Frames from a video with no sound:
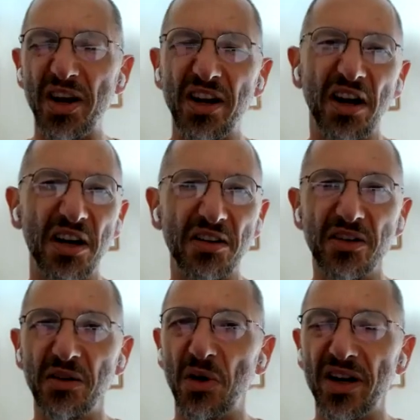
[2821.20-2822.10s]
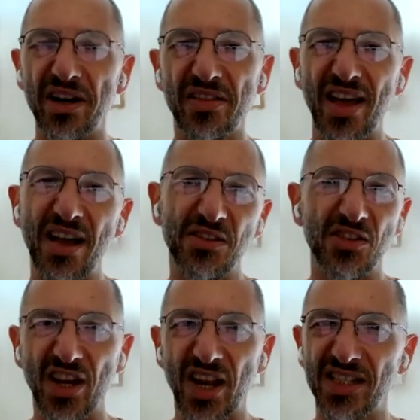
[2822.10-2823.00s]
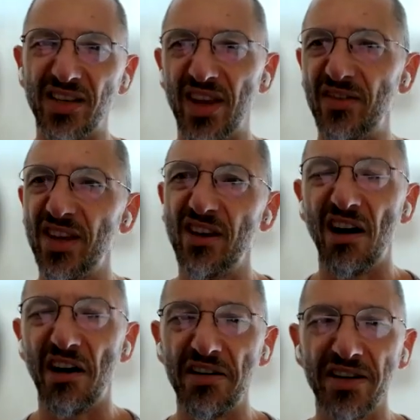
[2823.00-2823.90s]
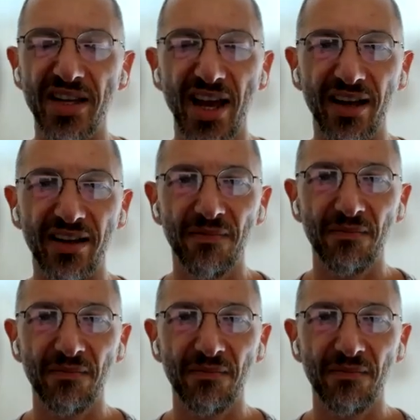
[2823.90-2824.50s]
in 100, 1 in 1,000 chance of giving you a heart attack,